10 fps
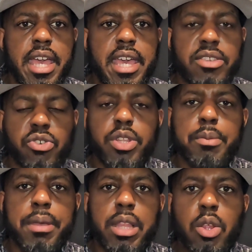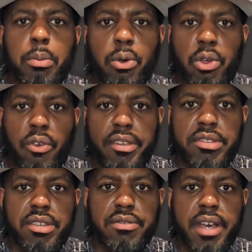he's going to be a lot more
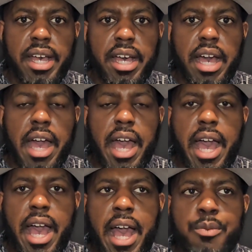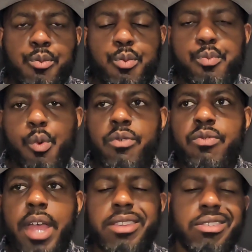aggressive. And
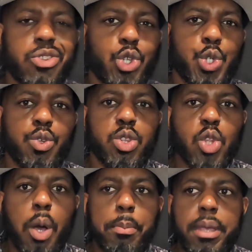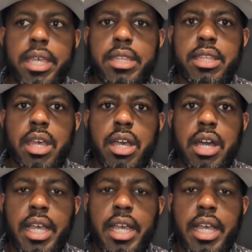with Anthony Joshua not being a